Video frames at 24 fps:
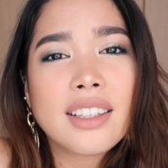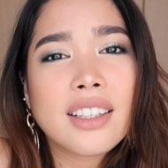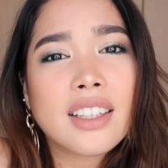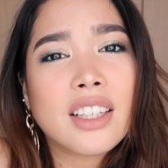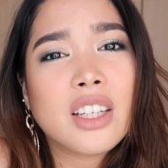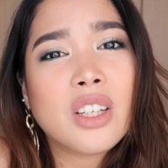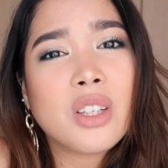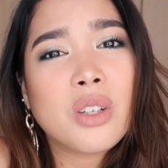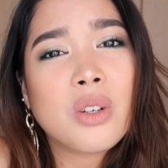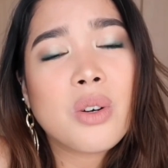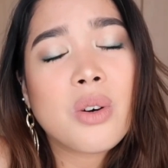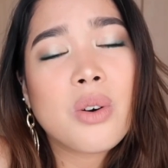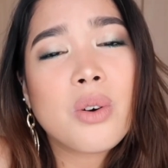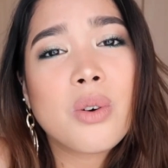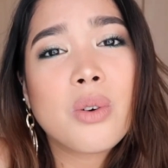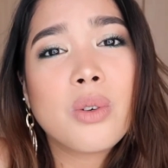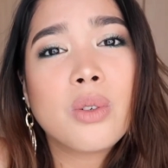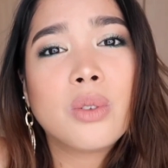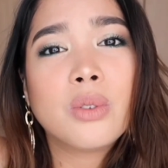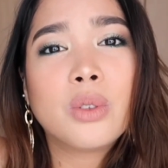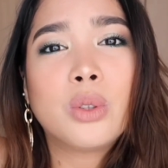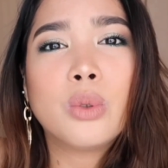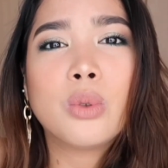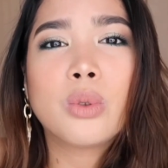you
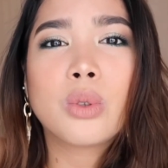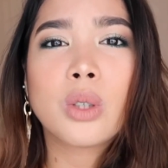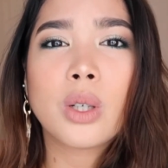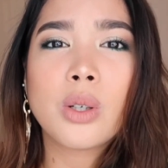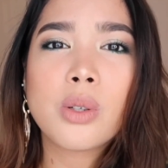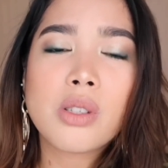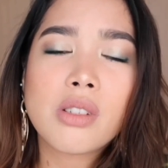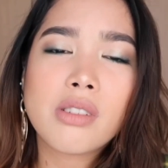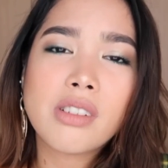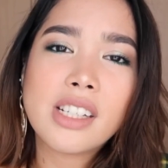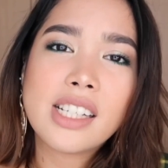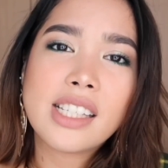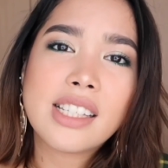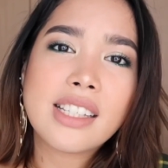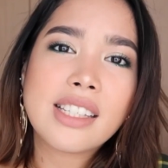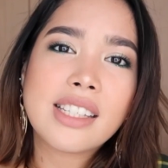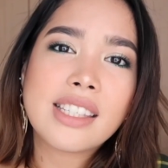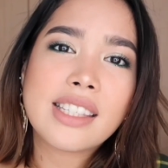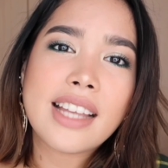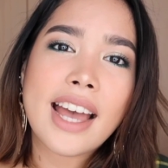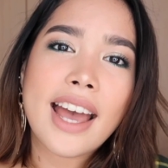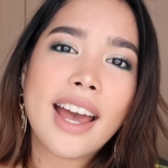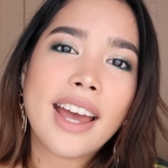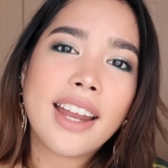know, do groceries
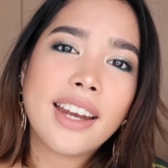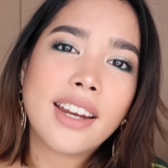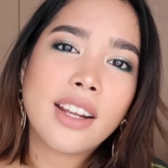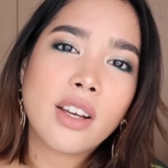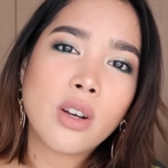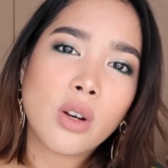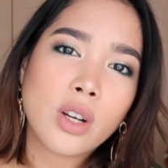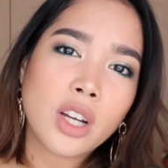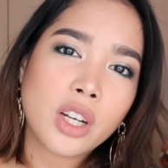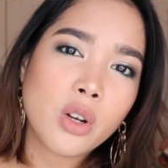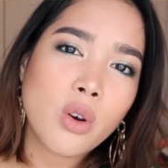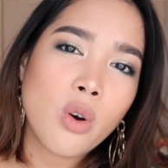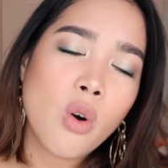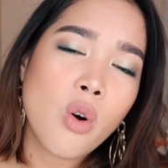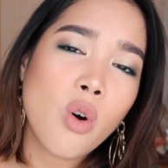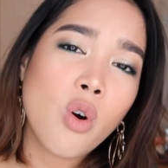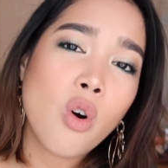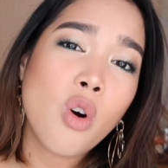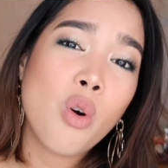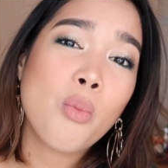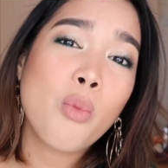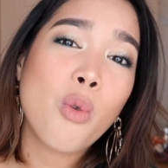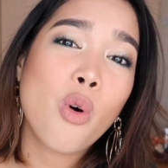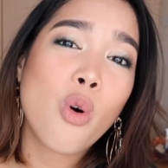instead, cook at
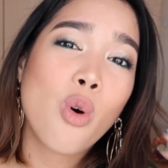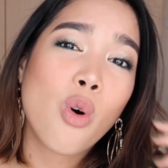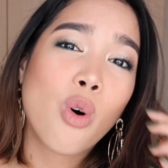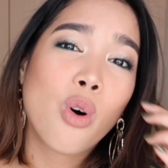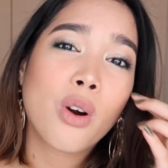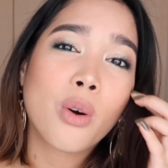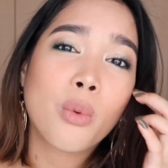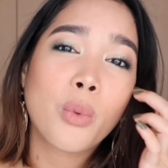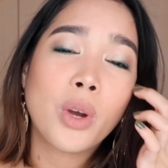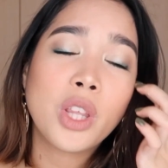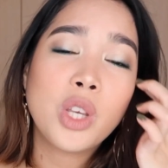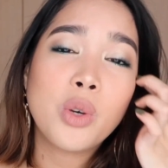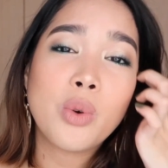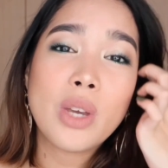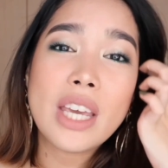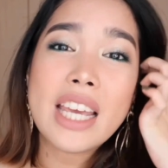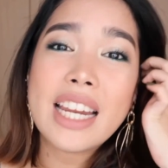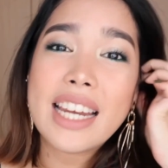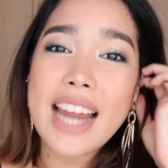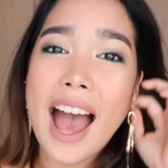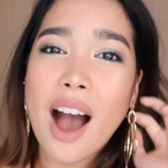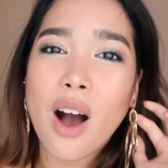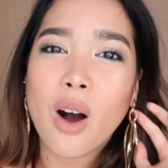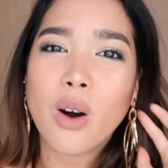home, or when you
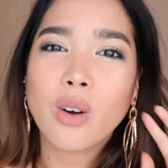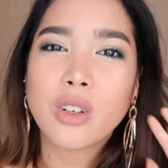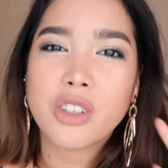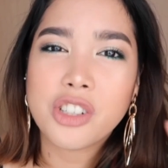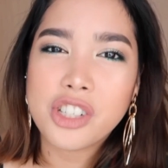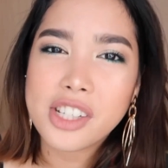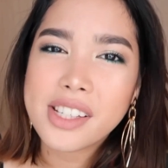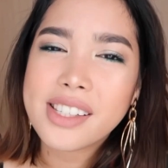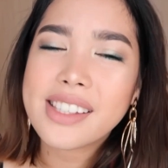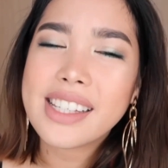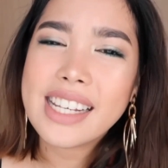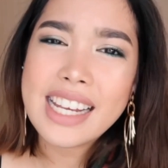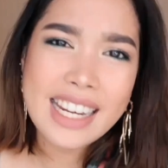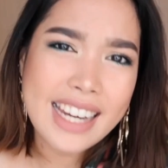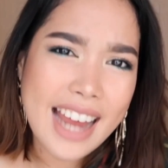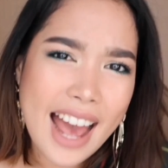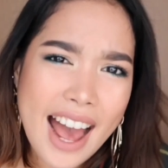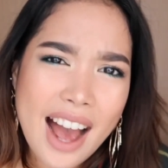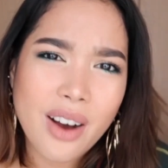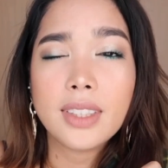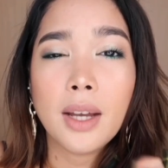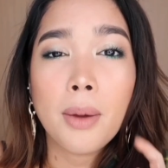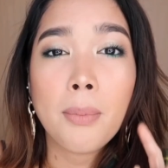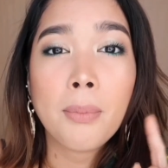eat out, just eat
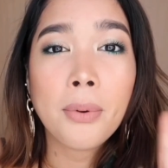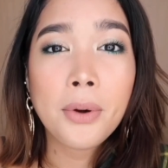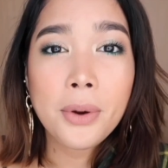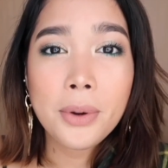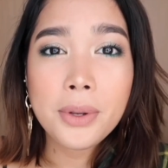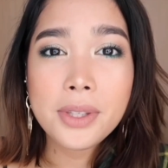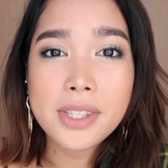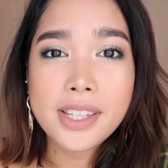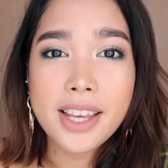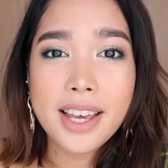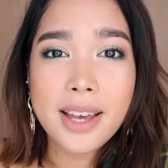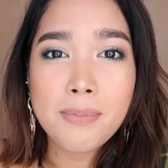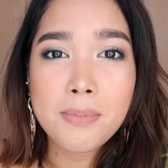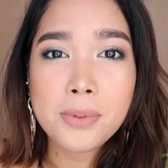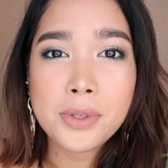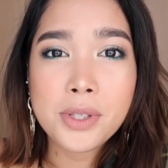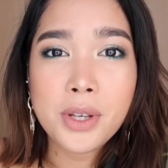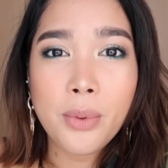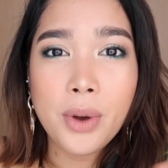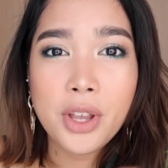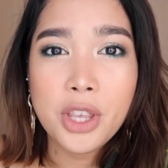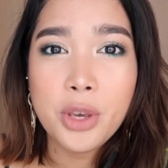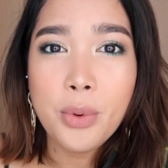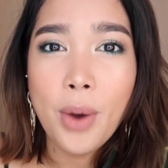out. Pro tip,
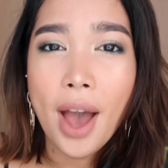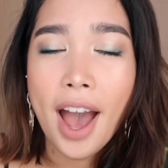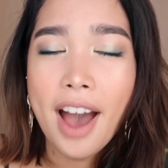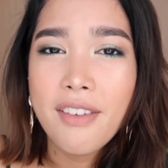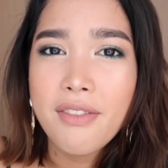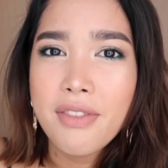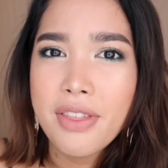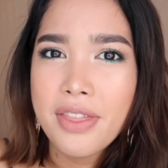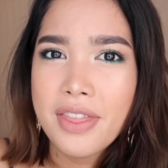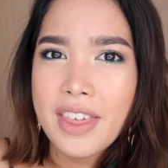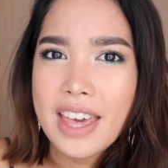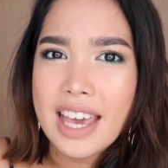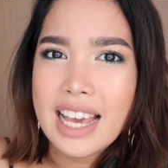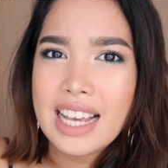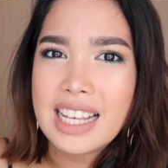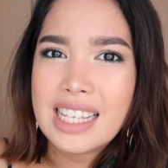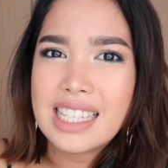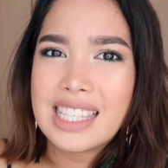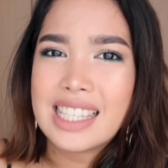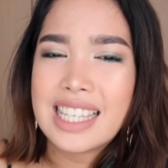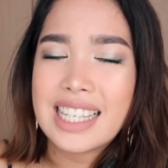so when you have things